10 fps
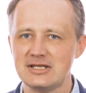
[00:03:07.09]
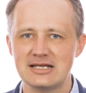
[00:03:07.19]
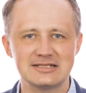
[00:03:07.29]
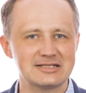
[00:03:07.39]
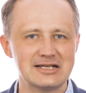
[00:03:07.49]

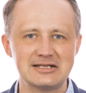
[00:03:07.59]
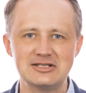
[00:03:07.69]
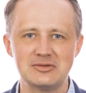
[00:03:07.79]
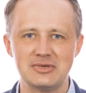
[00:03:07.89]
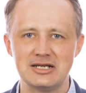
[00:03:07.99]
"He said
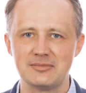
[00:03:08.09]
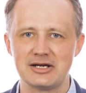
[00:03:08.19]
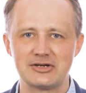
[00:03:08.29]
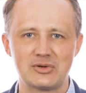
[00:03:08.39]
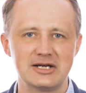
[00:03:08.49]
unto me,
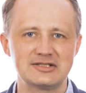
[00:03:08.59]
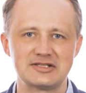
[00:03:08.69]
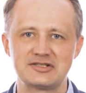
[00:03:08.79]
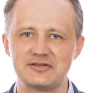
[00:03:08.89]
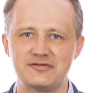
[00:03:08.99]
My grace
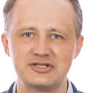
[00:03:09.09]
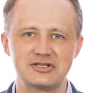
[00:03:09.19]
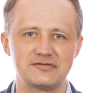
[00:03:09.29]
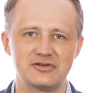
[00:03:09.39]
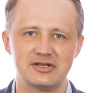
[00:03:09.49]
is
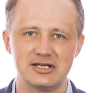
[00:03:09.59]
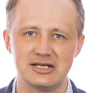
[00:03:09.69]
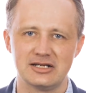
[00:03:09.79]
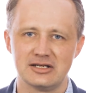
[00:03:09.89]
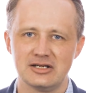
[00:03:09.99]
sufficient for
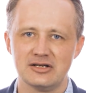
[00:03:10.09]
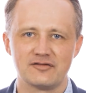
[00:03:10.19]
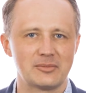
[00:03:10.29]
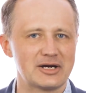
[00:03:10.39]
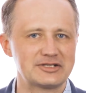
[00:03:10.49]
thee,
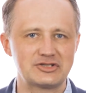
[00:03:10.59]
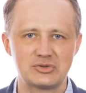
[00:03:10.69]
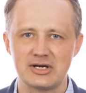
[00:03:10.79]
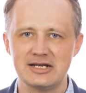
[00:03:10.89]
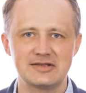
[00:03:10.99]
for my
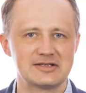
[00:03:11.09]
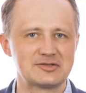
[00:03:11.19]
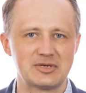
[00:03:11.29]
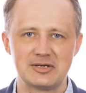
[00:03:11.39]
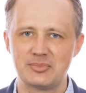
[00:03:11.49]
strength
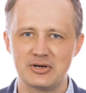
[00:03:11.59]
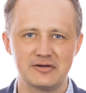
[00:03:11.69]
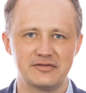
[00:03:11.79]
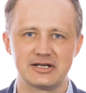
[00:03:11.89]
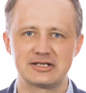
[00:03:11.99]
is made
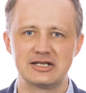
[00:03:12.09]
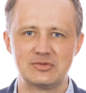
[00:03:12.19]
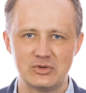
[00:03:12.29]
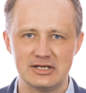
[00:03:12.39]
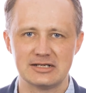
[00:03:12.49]
perfect
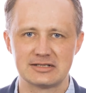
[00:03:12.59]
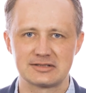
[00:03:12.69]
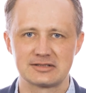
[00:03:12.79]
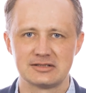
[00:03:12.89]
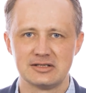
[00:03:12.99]
in
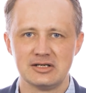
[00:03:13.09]
weakness.